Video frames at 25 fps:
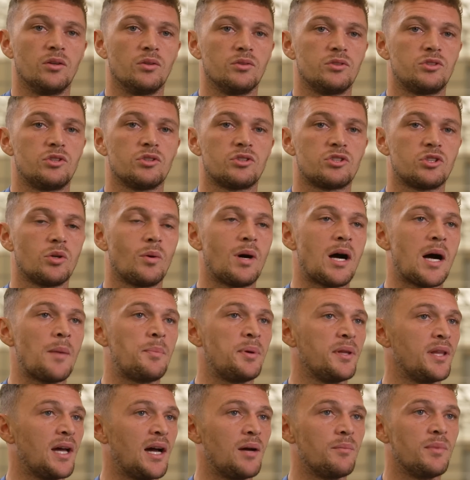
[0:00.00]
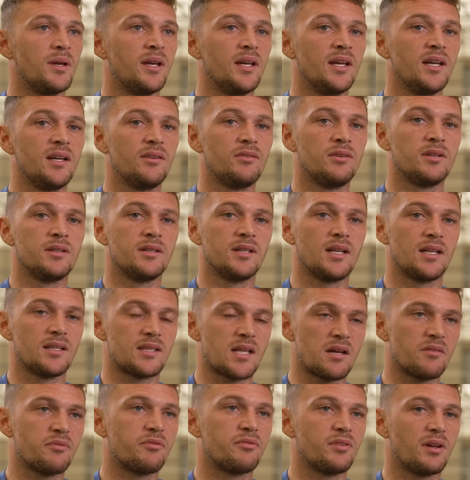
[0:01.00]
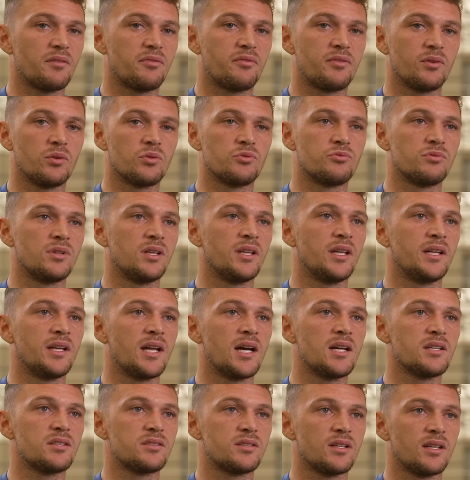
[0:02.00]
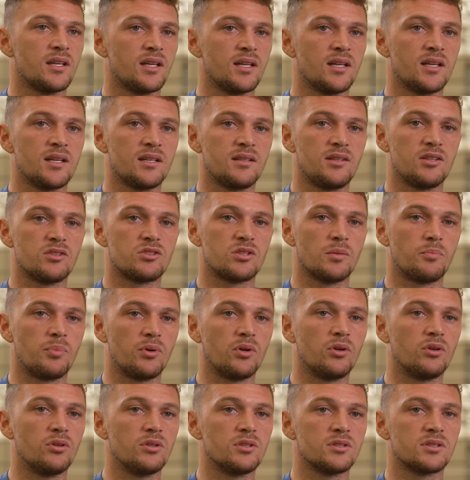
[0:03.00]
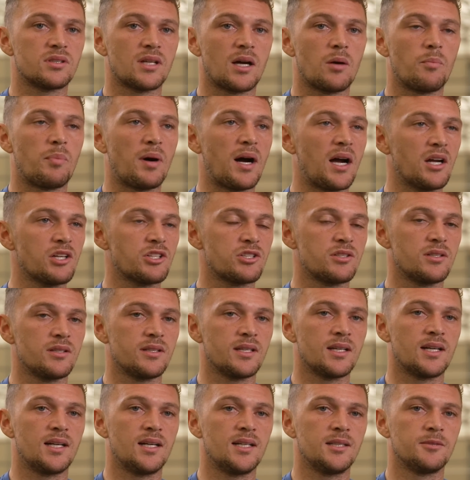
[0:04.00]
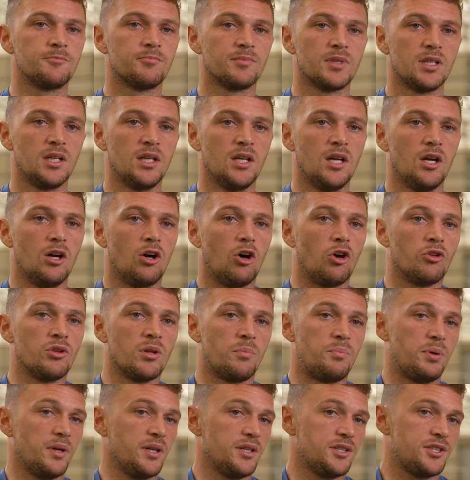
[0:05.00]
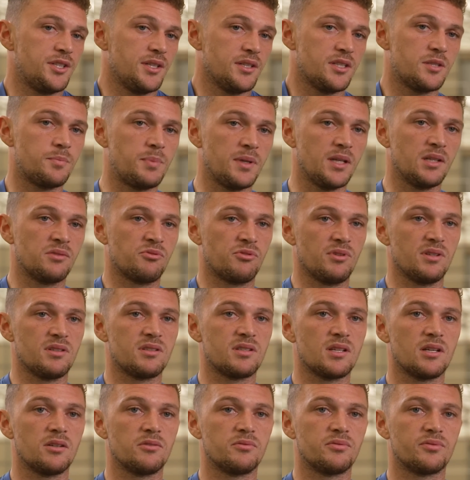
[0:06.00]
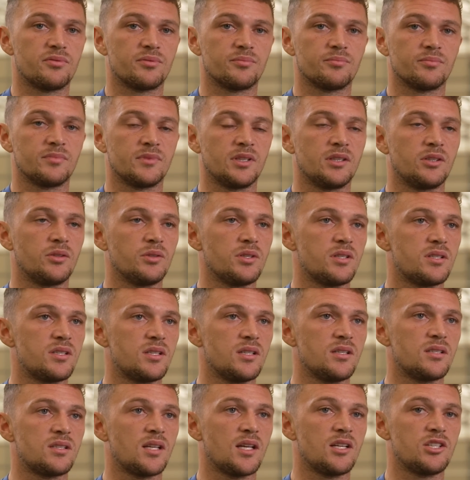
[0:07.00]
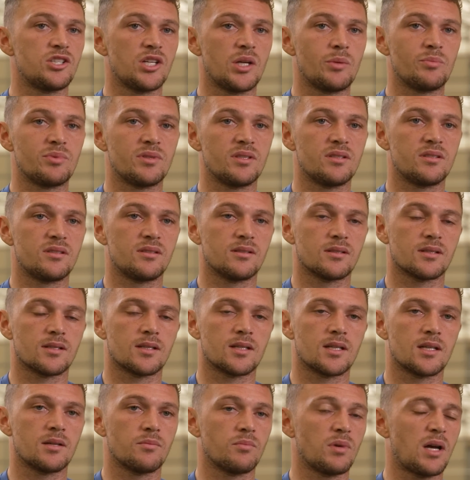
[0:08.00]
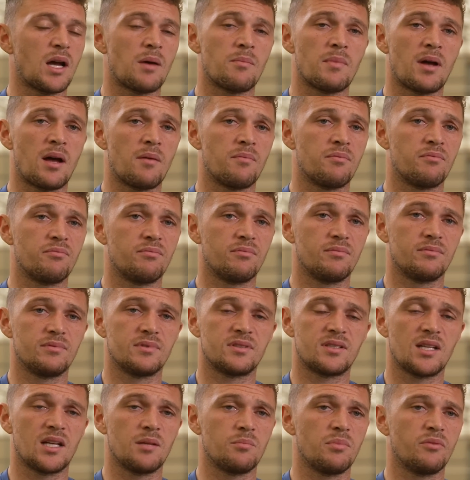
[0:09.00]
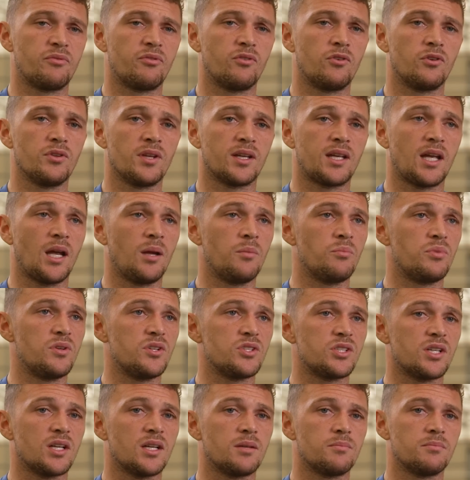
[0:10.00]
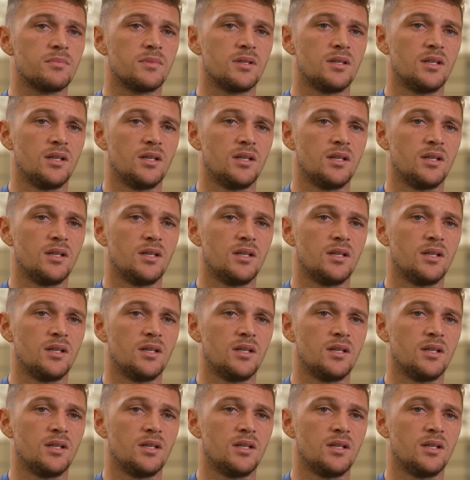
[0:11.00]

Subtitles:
just so happy that I'm here, and that feels really nice to hear the supporters, how passionate they are. On the pitch, it speaks for itself. You see St James's. I've said it before, the Cambridge game.